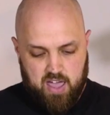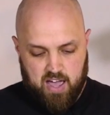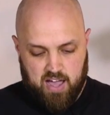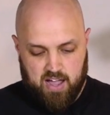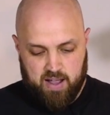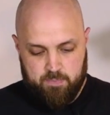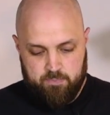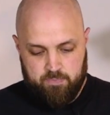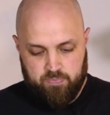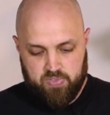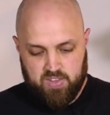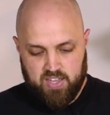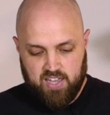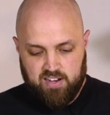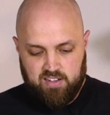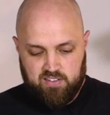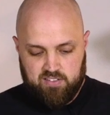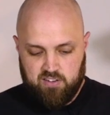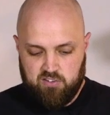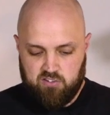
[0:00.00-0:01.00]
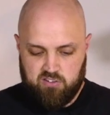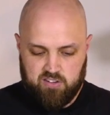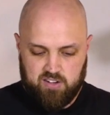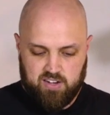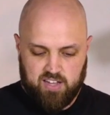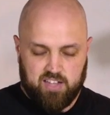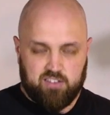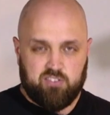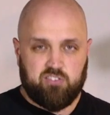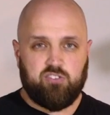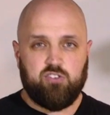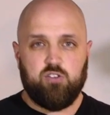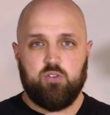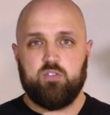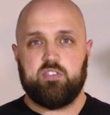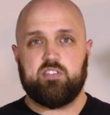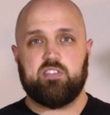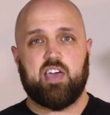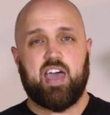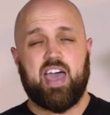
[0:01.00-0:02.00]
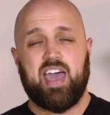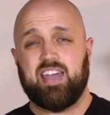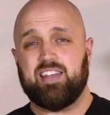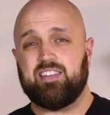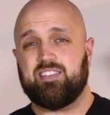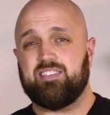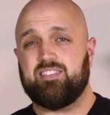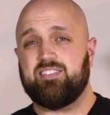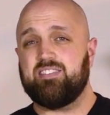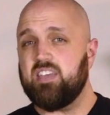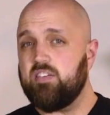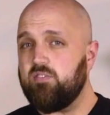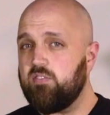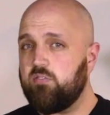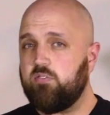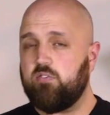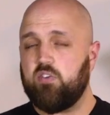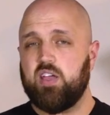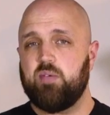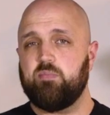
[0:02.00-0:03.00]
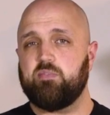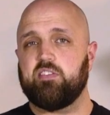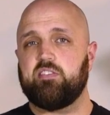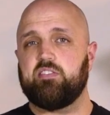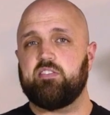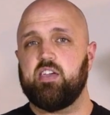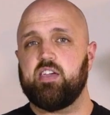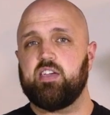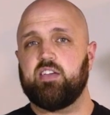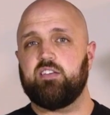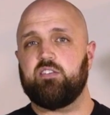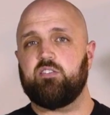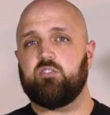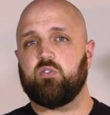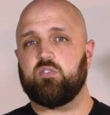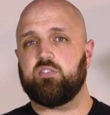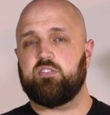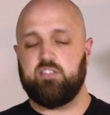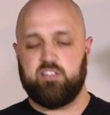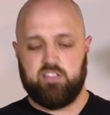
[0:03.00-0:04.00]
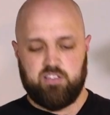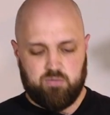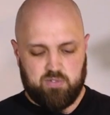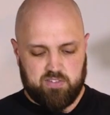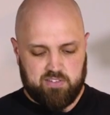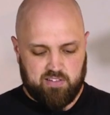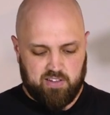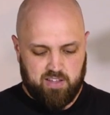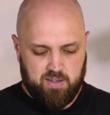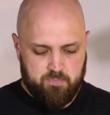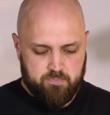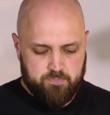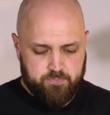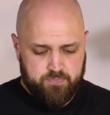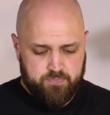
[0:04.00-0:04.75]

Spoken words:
In addition, it shoots at 7 frames a second continuously.